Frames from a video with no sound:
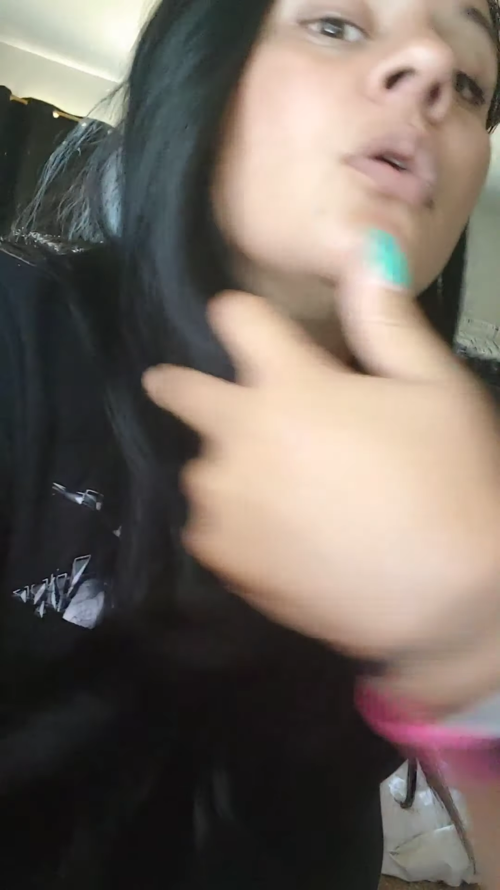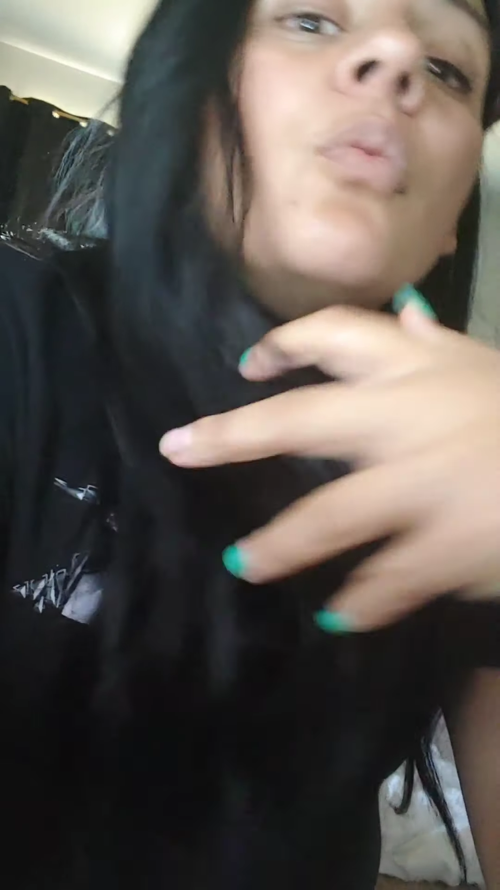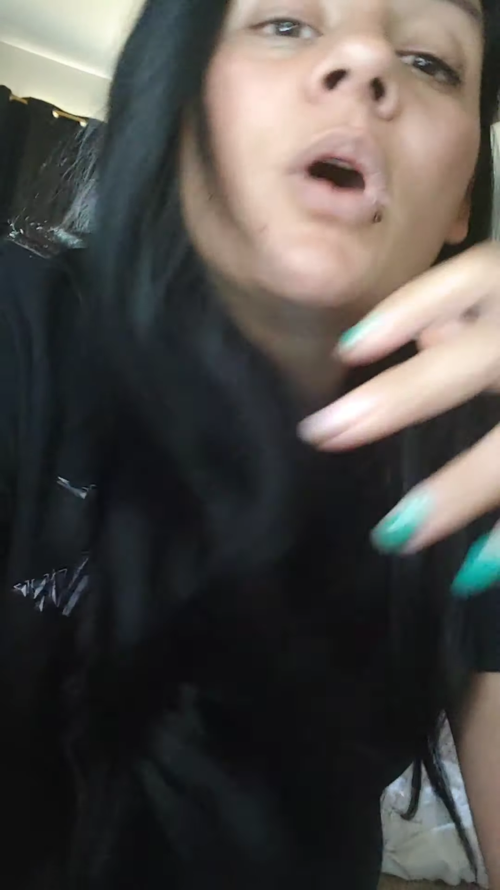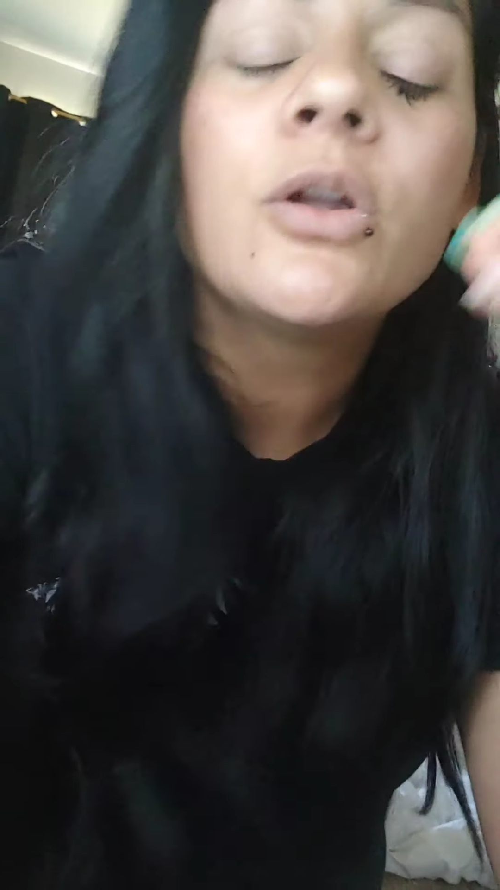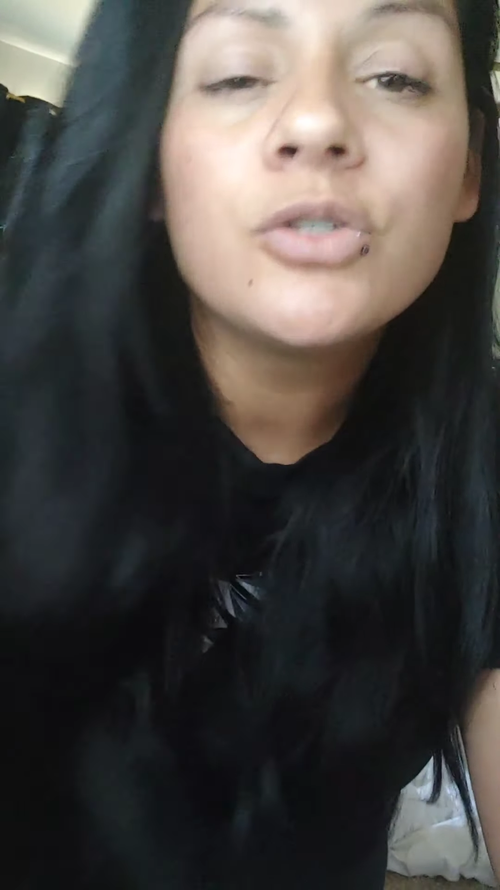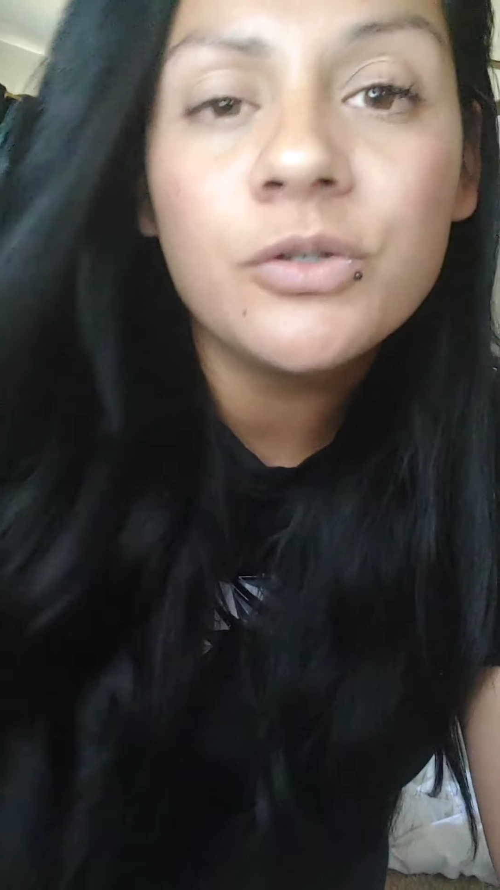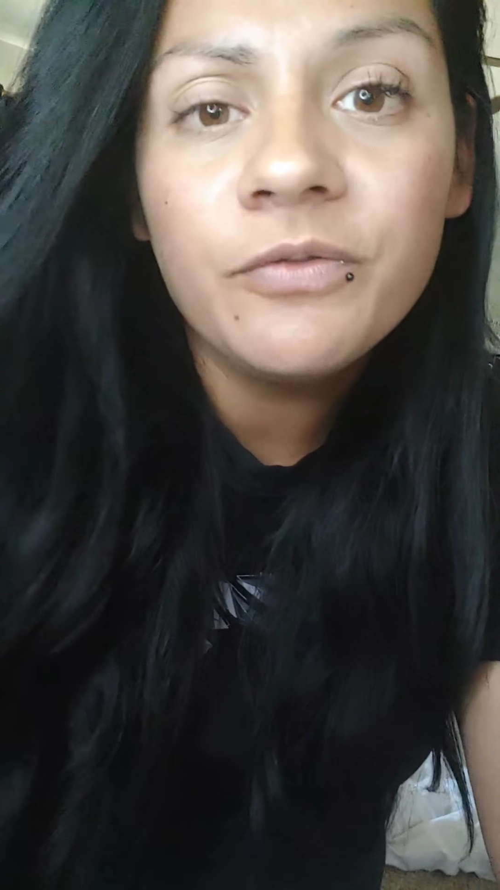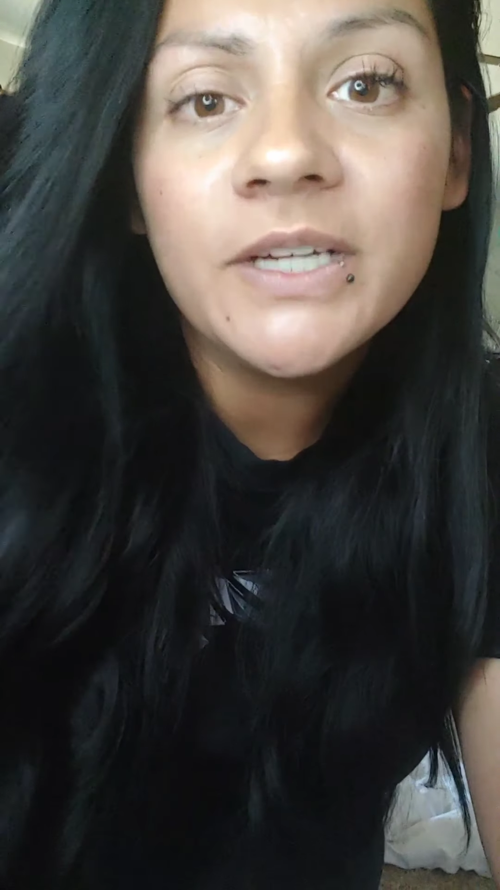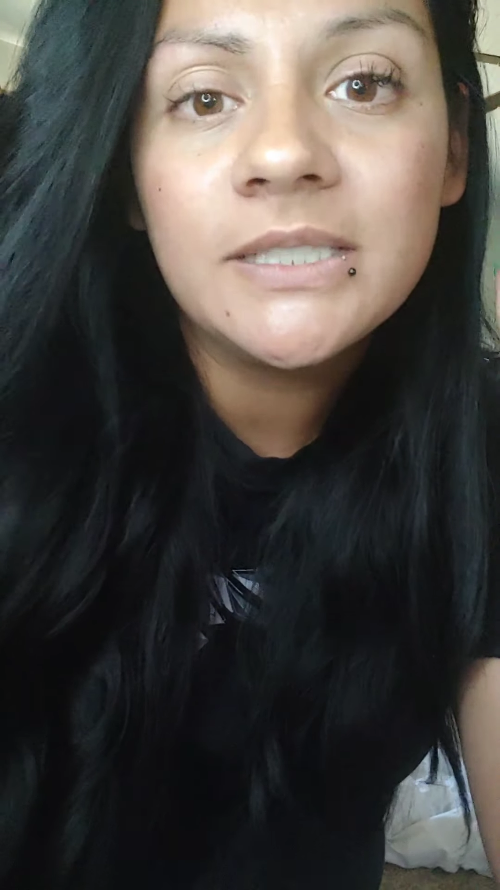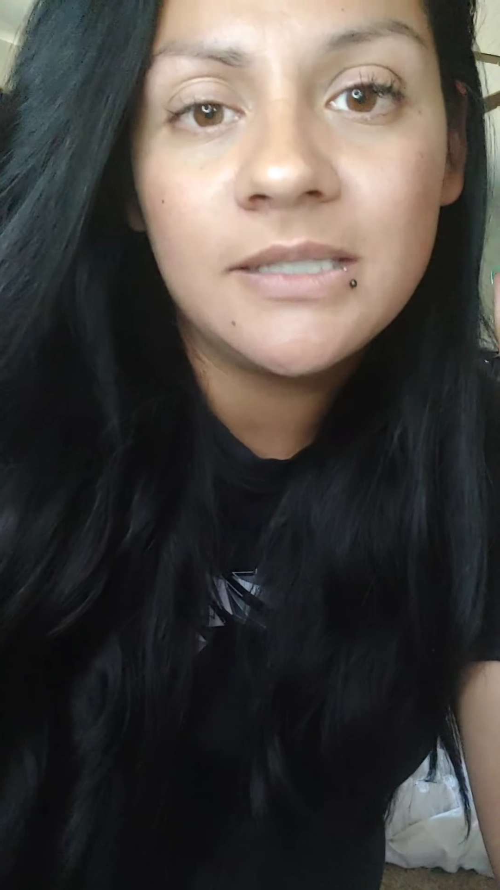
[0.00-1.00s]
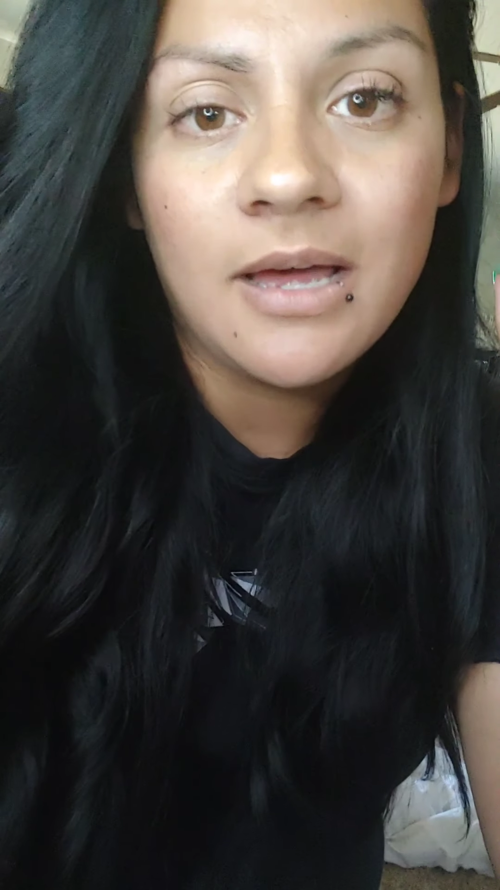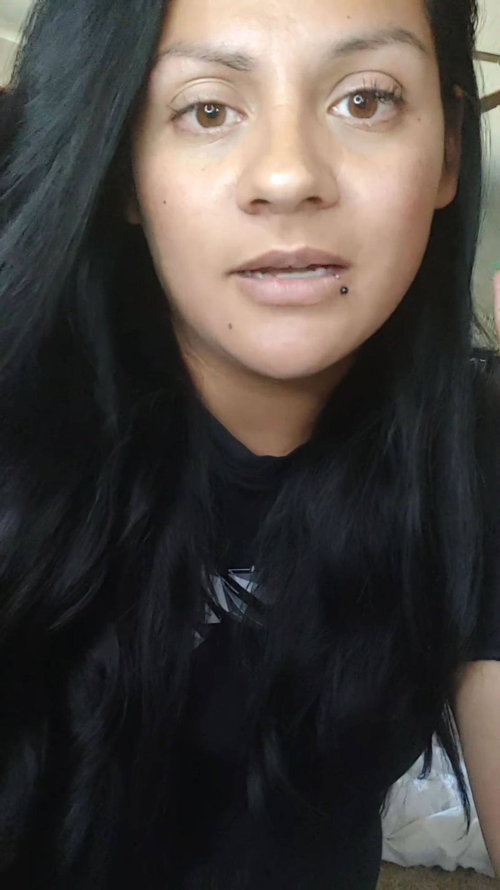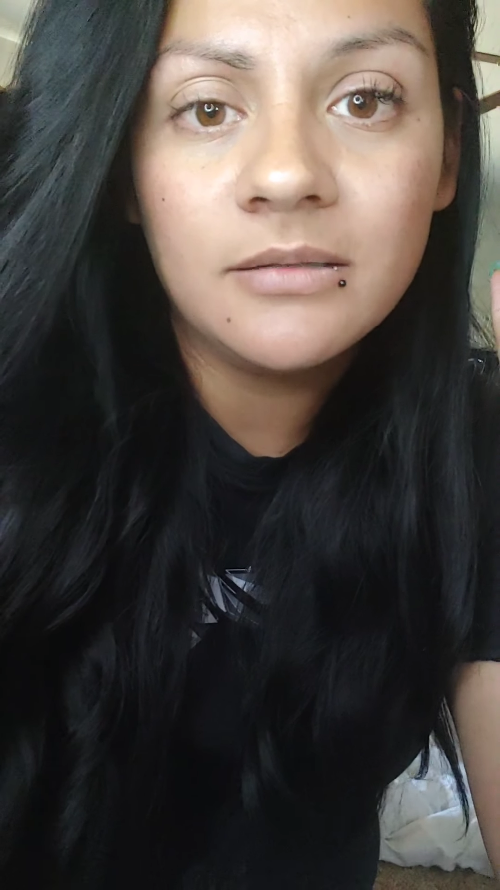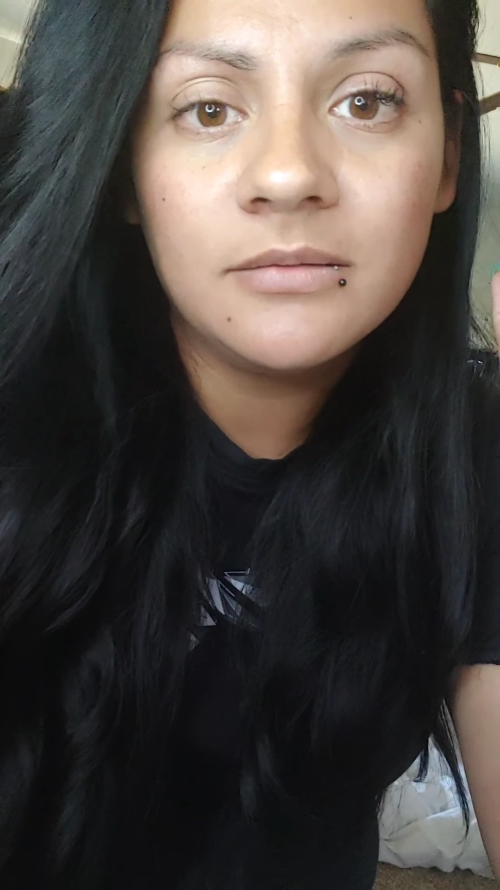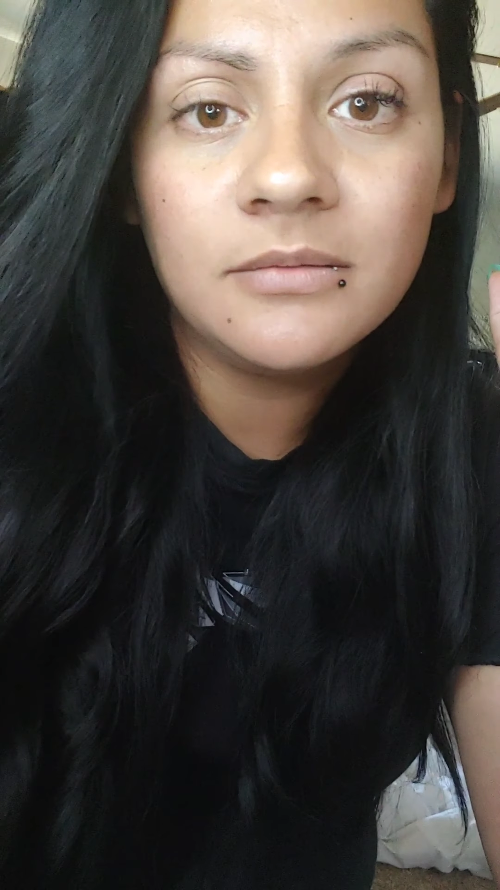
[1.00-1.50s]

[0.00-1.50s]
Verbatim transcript: Why don't you fix that?